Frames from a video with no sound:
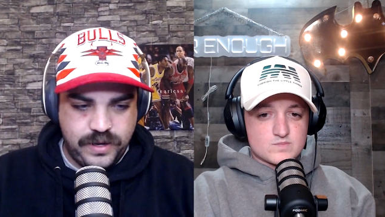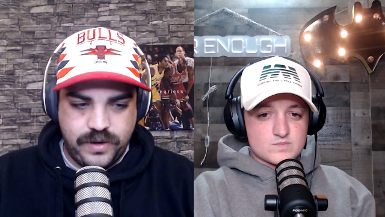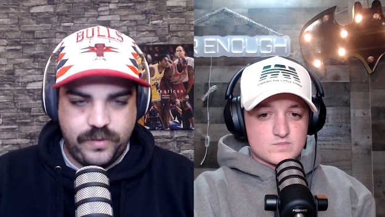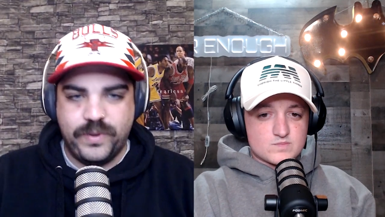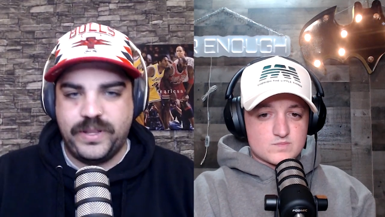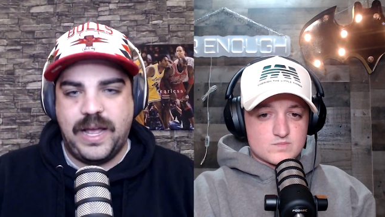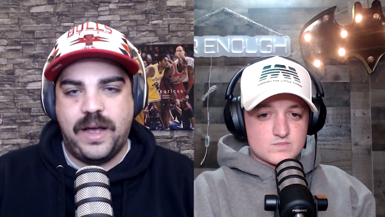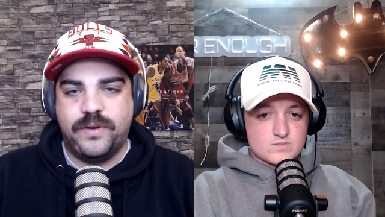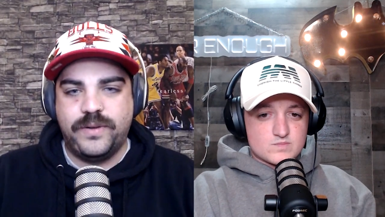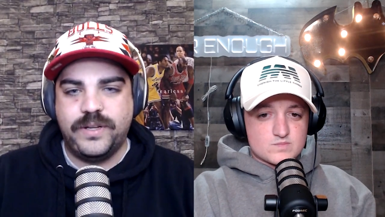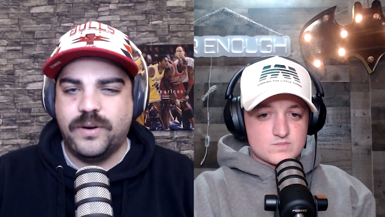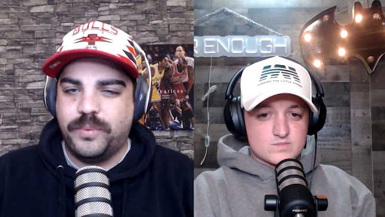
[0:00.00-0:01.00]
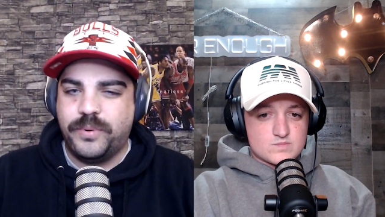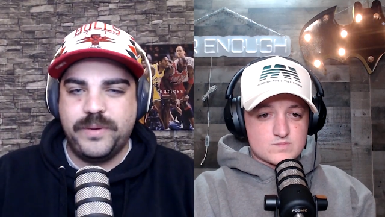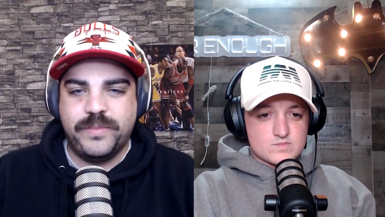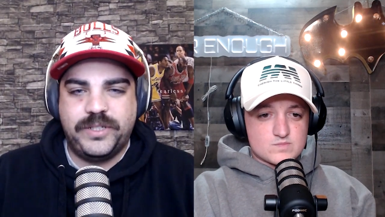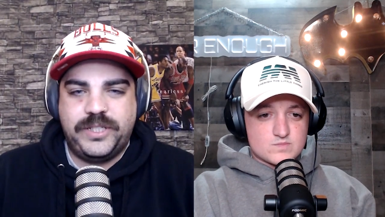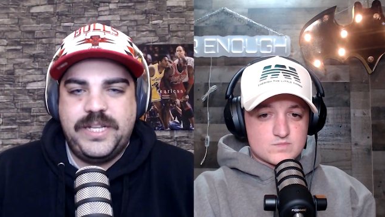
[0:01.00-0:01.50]
Speaker 1: without you know pretty
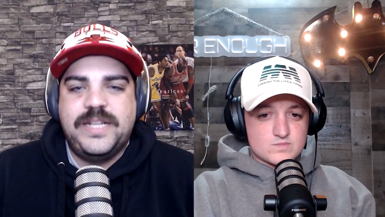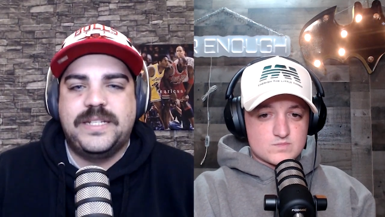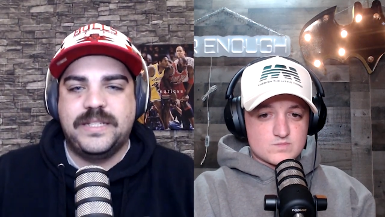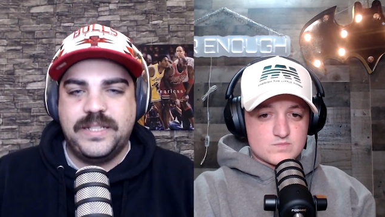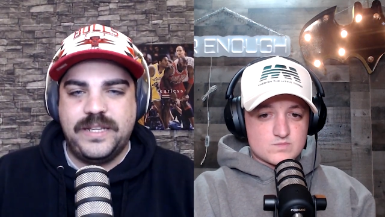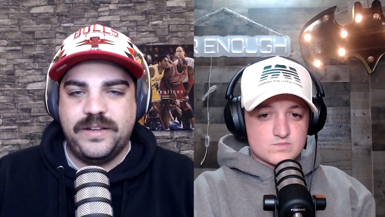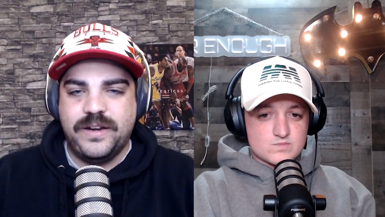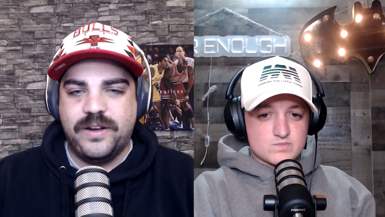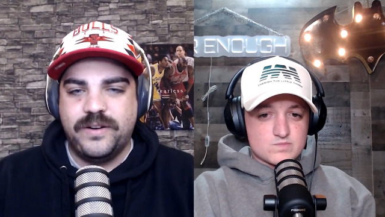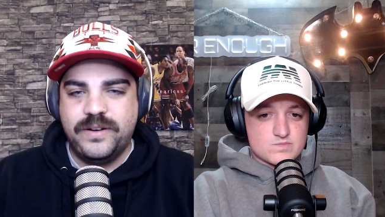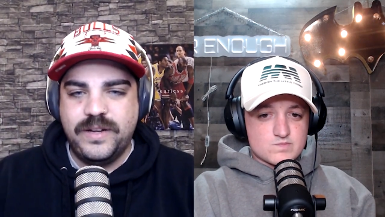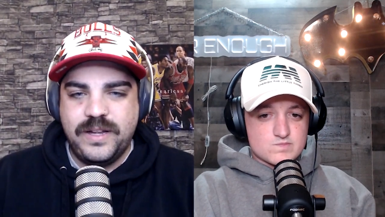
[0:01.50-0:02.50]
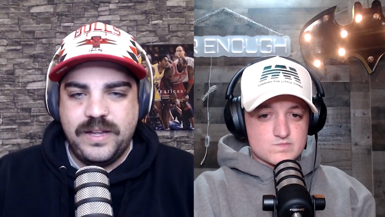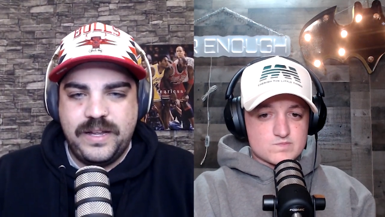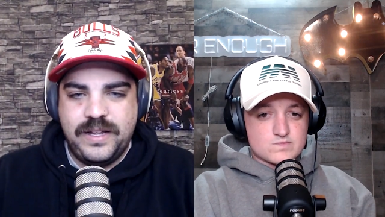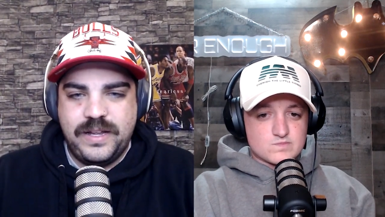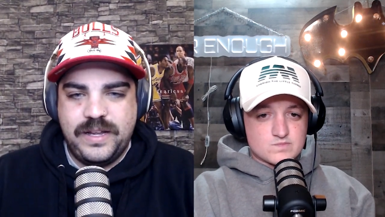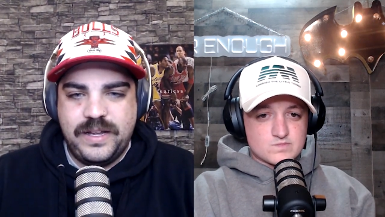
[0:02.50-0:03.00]
much easily you know
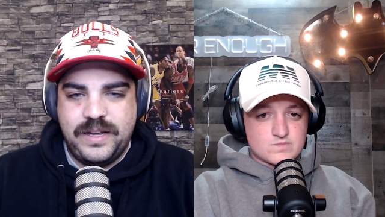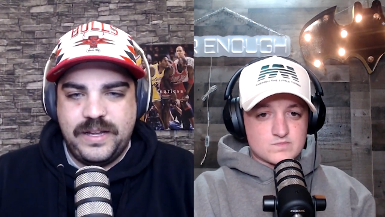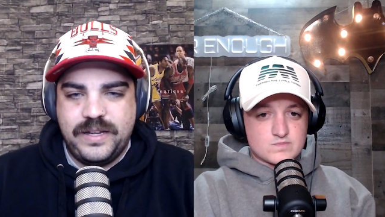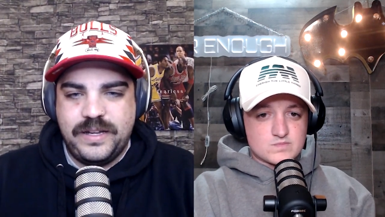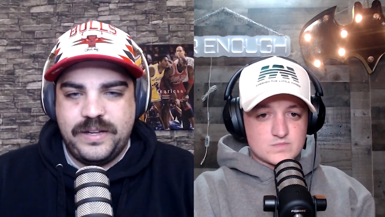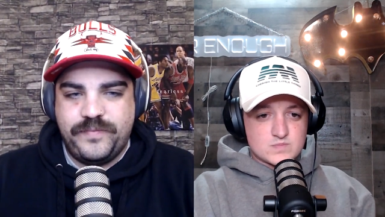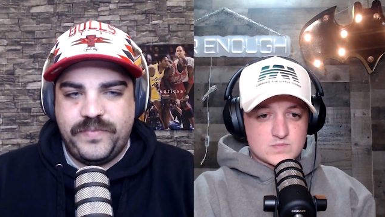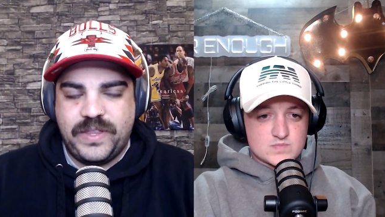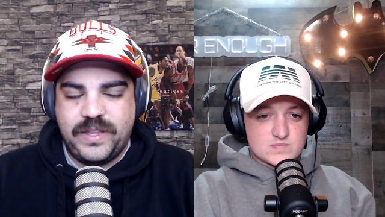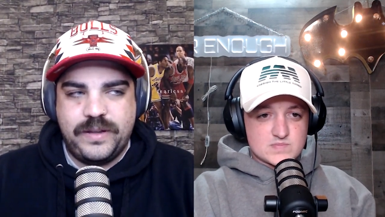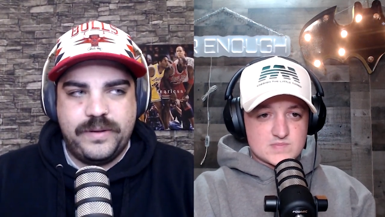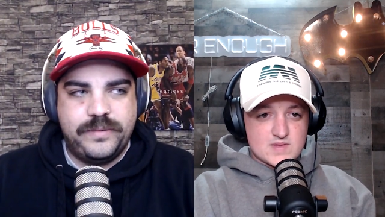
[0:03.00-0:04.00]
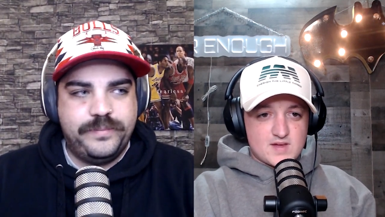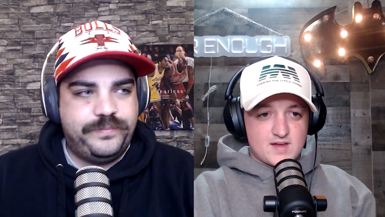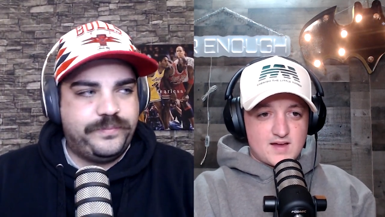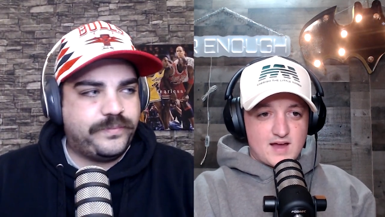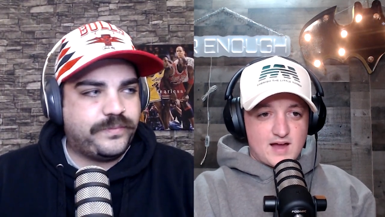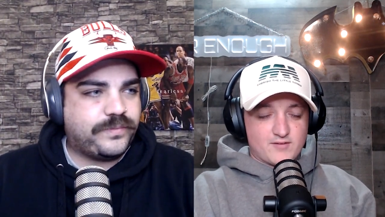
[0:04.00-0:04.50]
Speaker 2: mm-hmm.
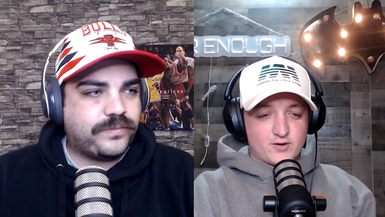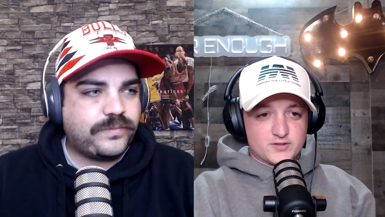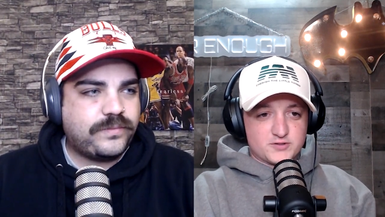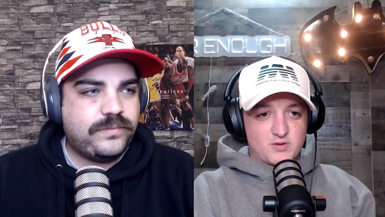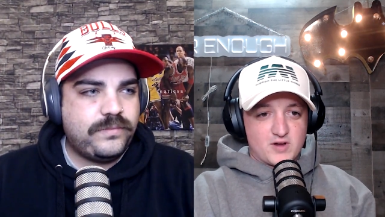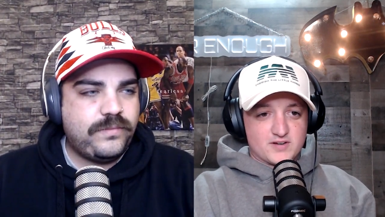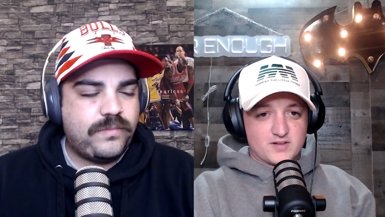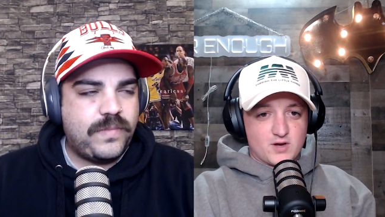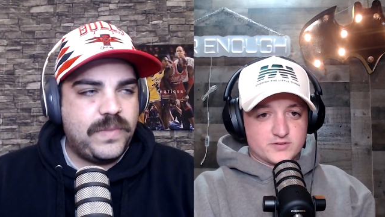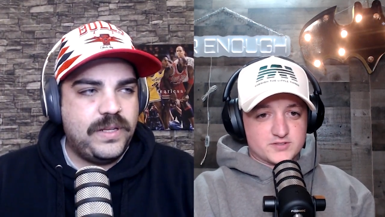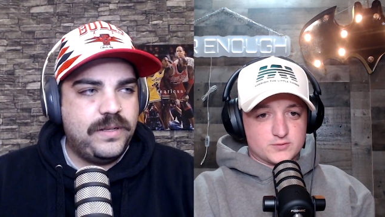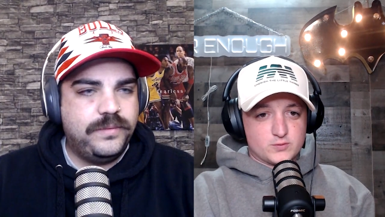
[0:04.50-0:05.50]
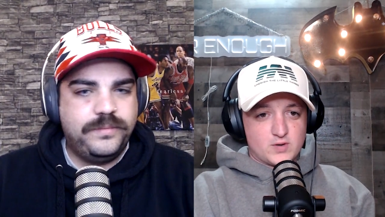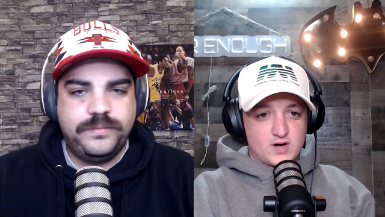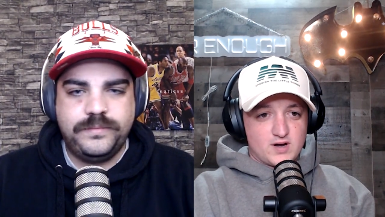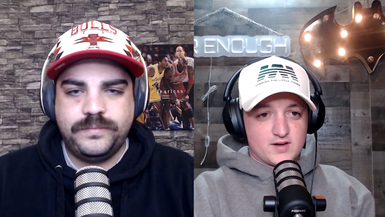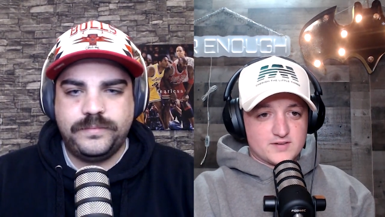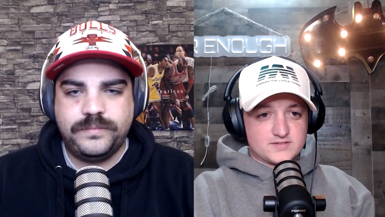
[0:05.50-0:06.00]
i've always wanted to go to
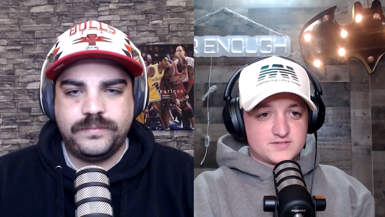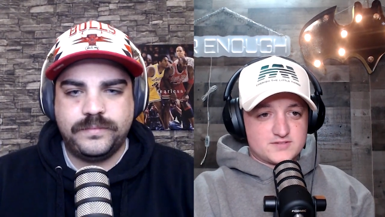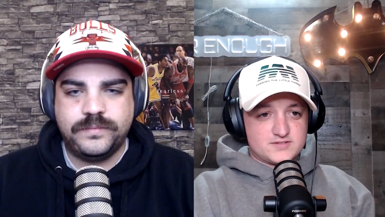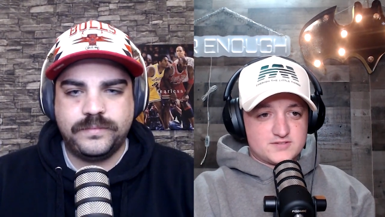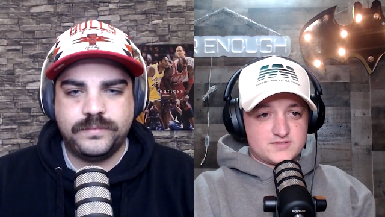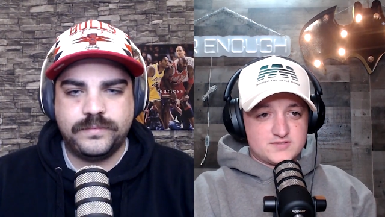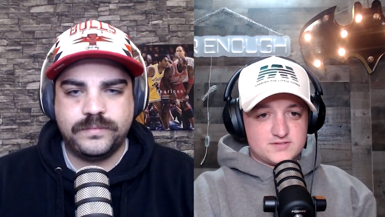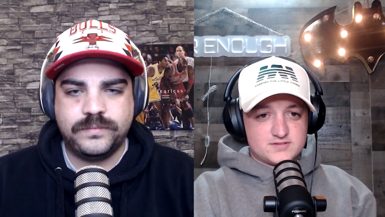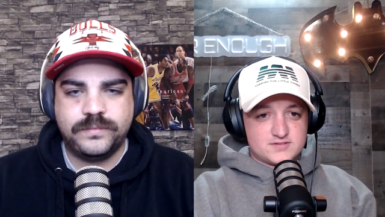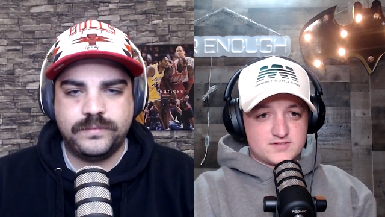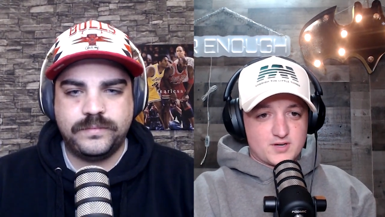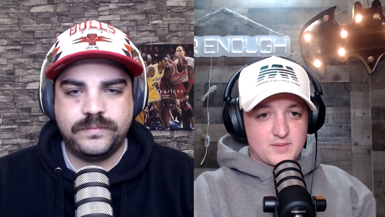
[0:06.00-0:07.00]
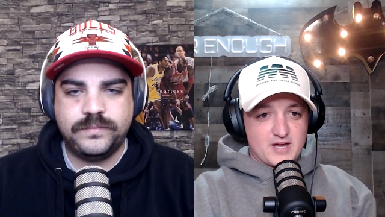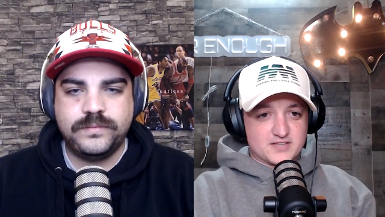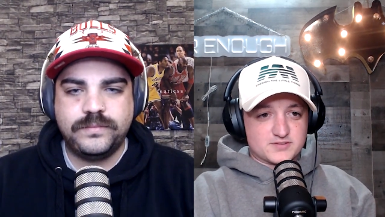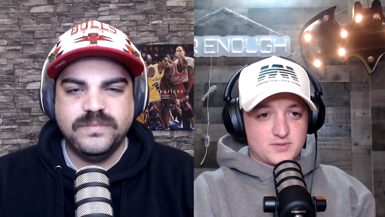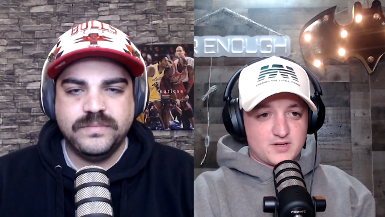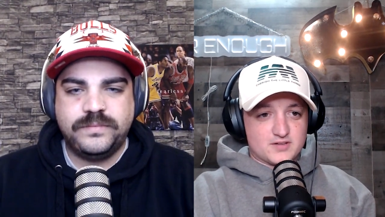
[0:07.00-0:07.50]
uh their
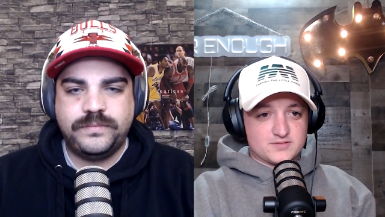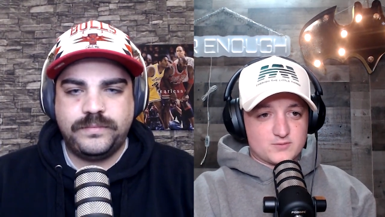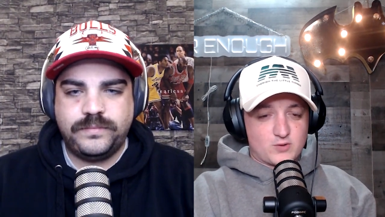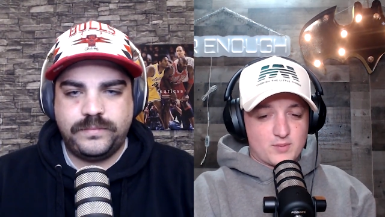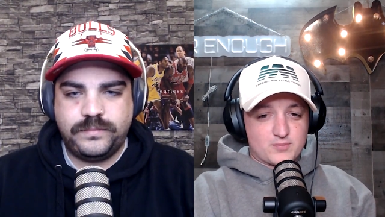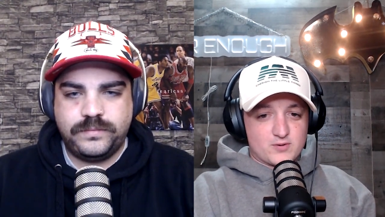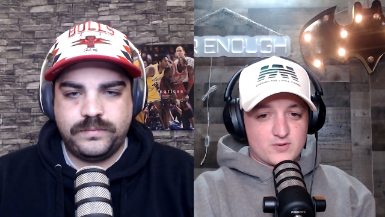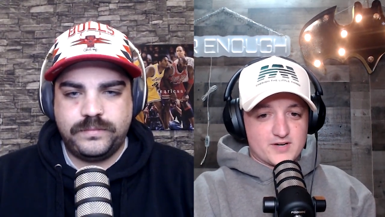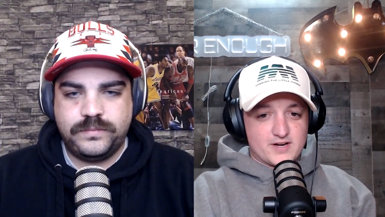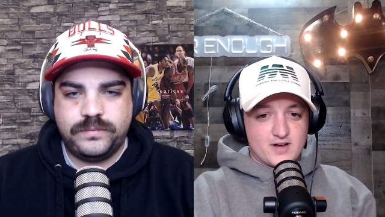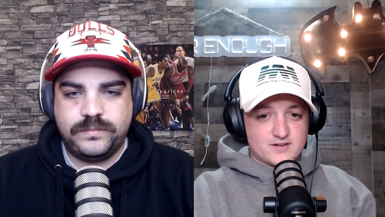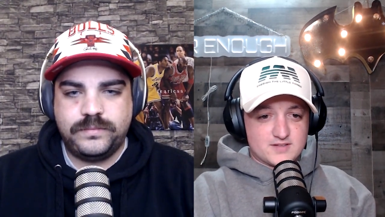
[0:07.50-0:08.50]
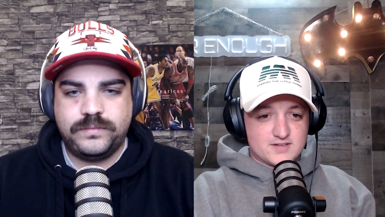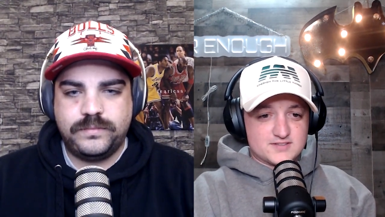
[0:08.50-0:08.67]
basketball rupp arena and